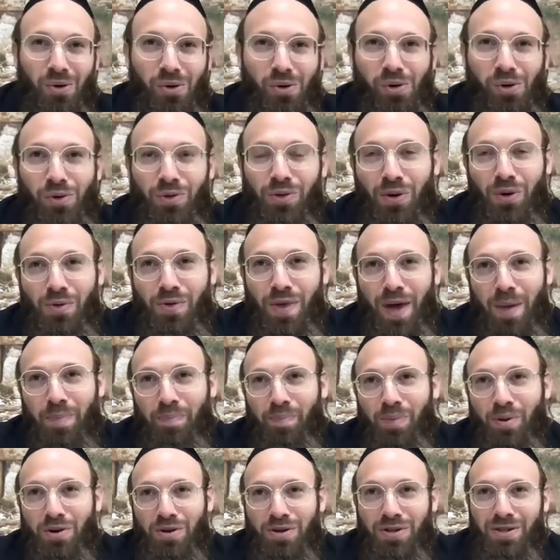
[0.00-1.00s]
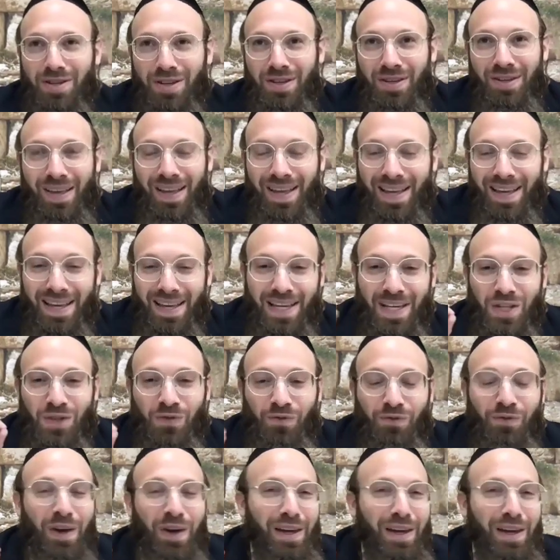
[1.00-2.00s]
Although that person is
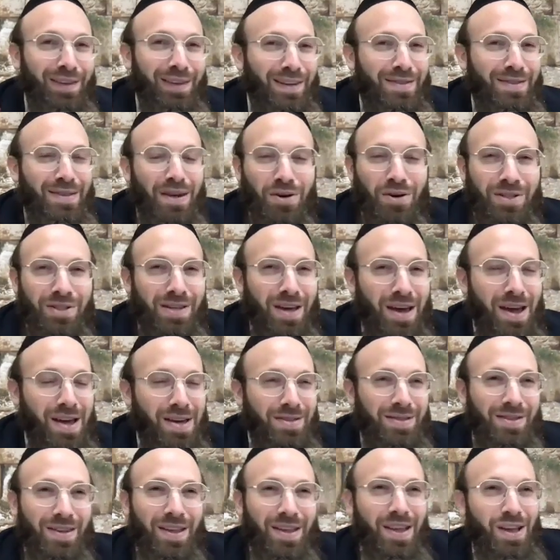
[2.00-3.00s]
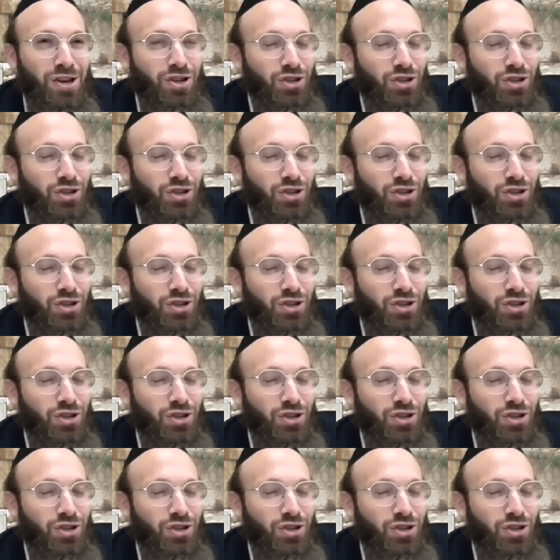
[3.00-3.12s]
failing their test,